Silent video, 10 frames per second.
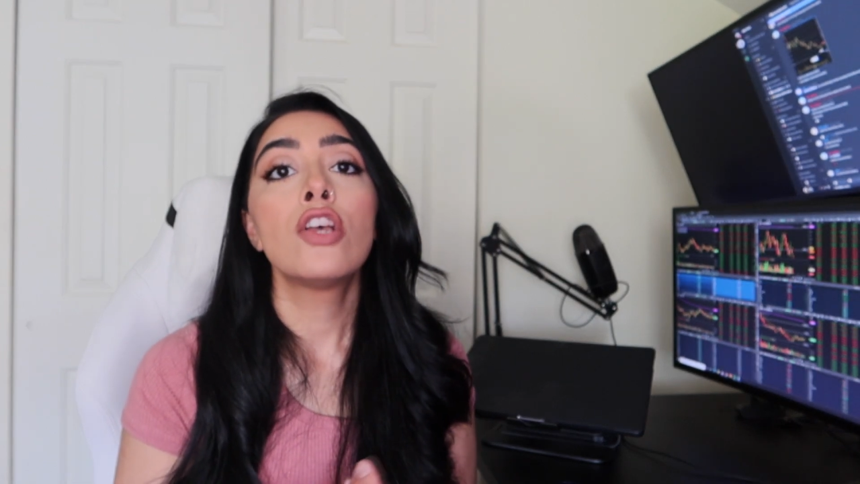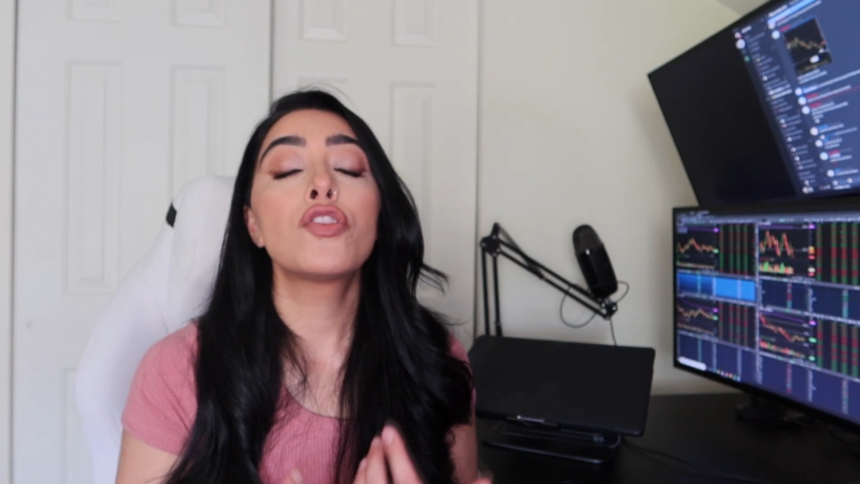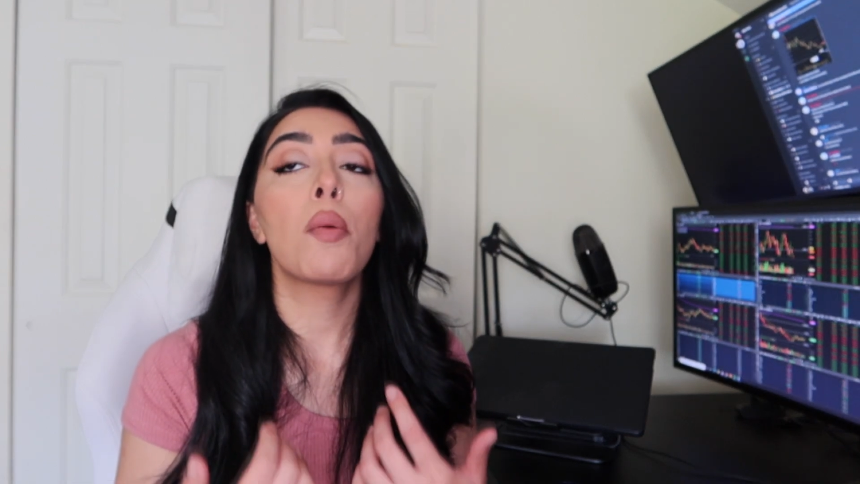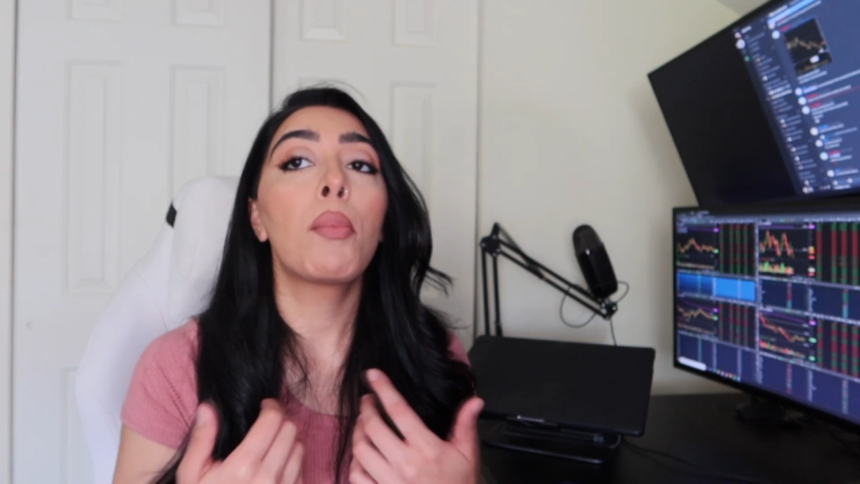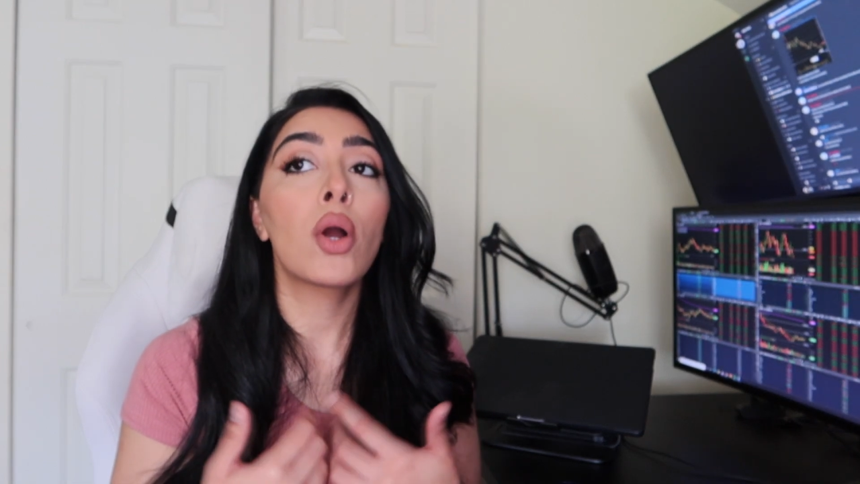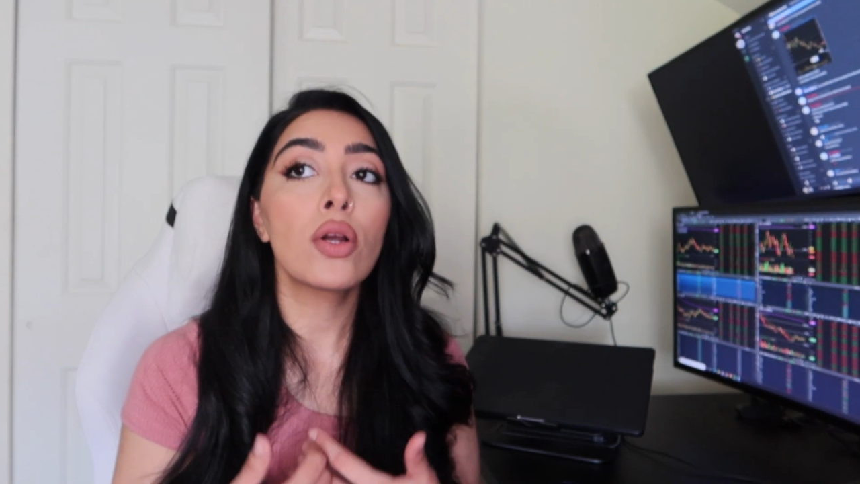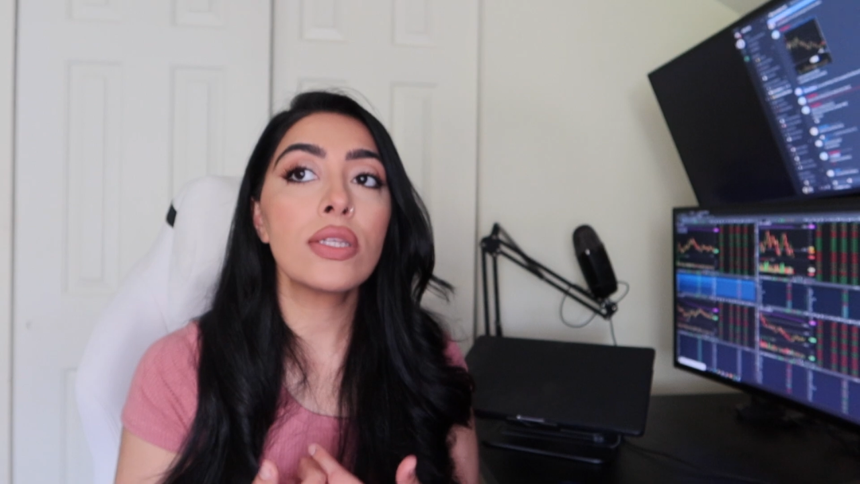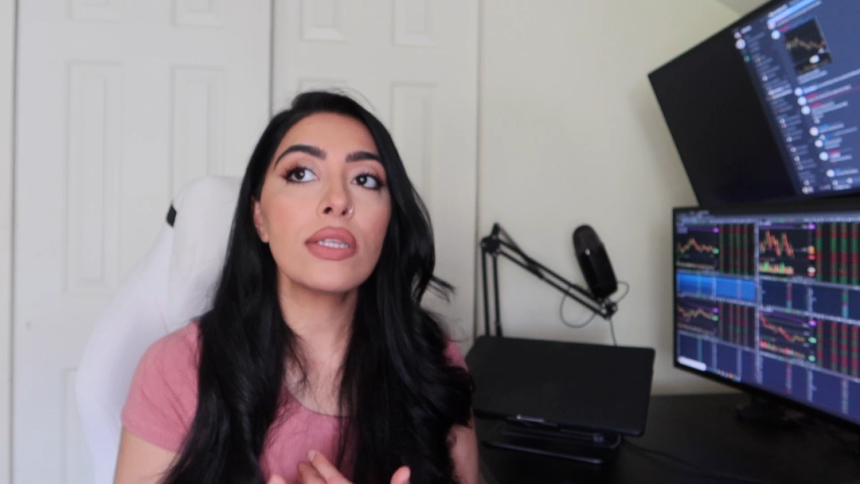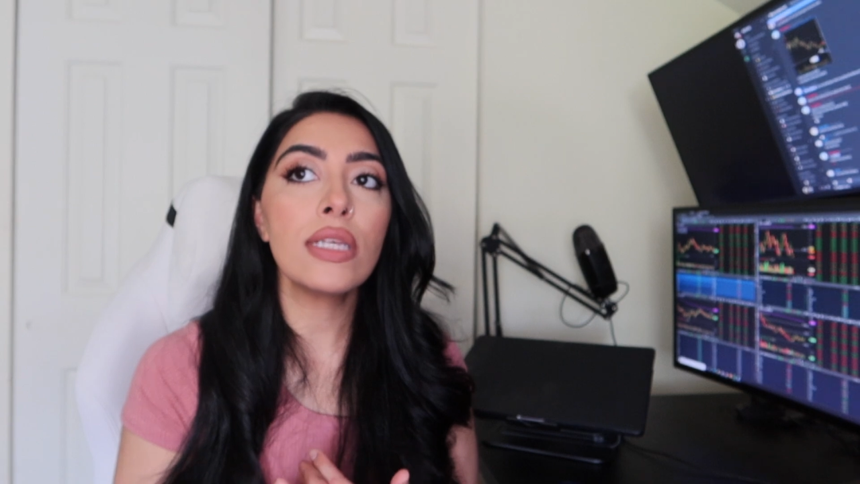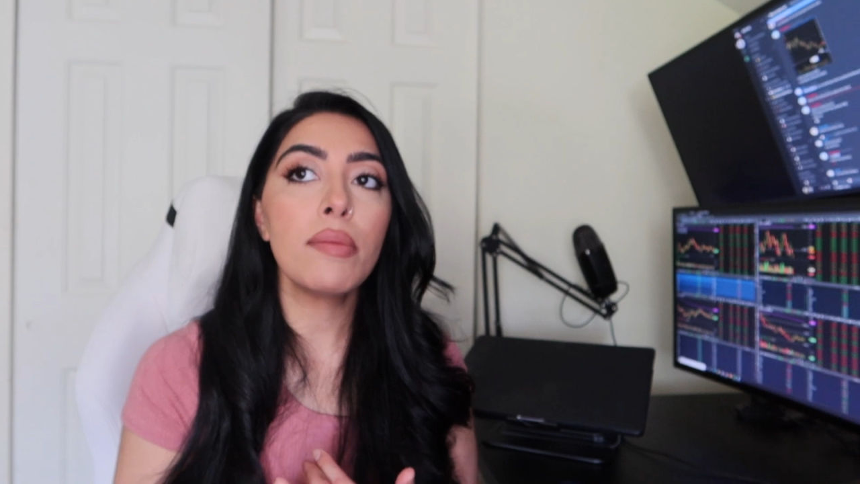So
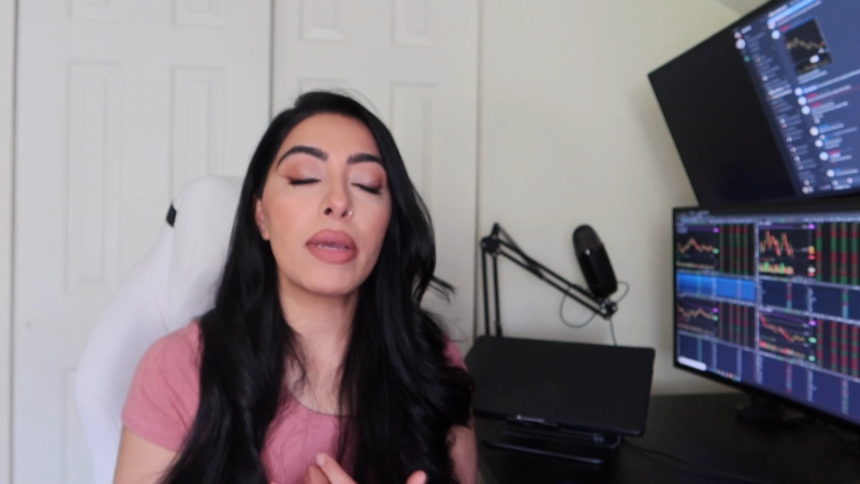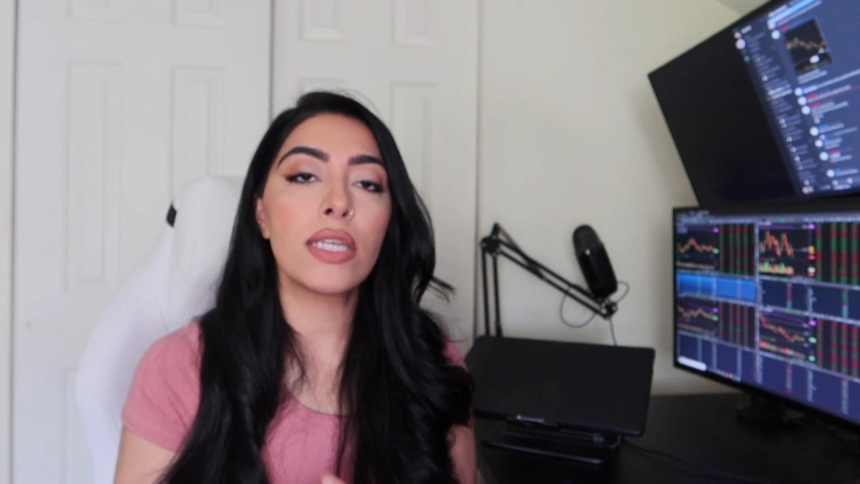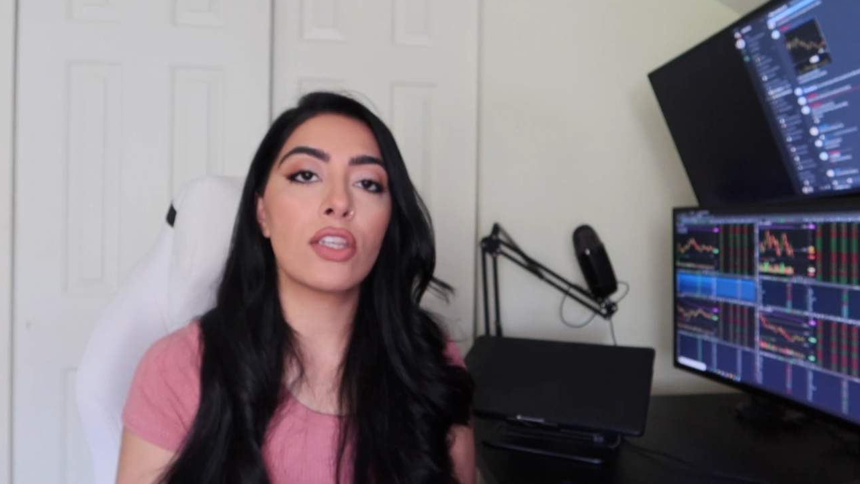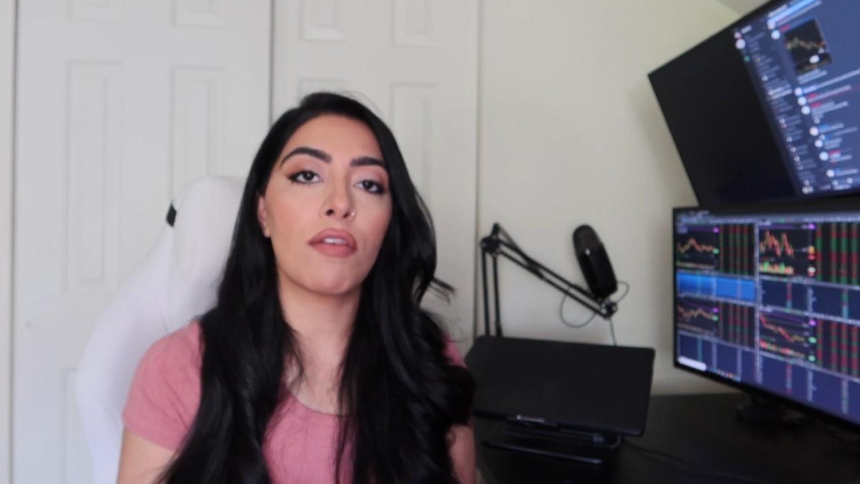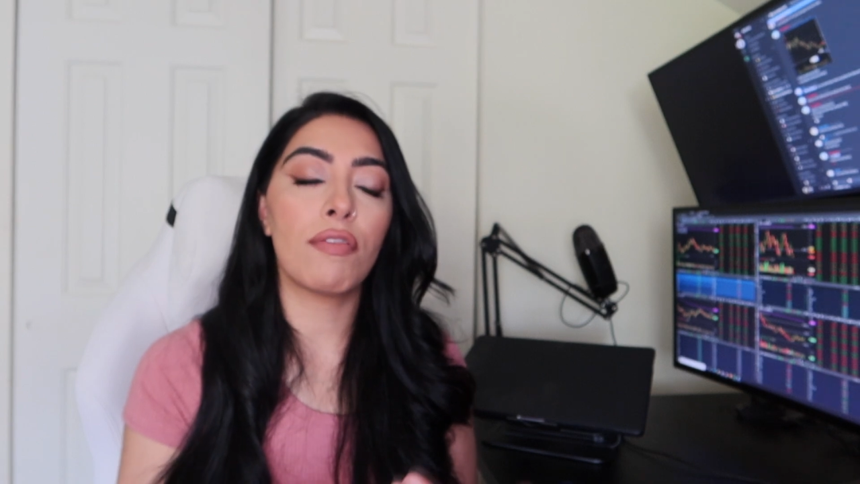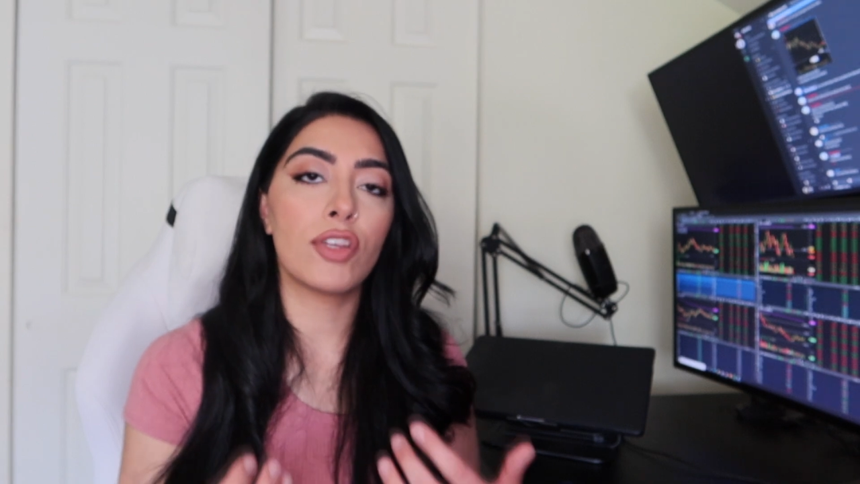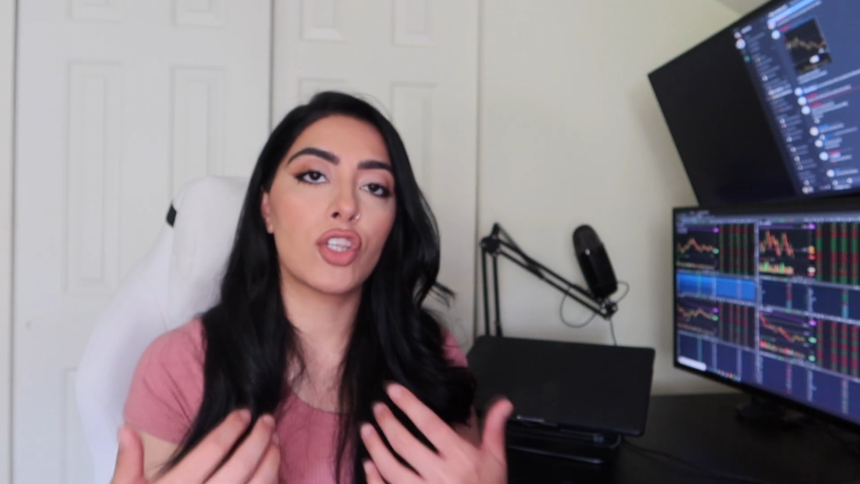personally, based off of the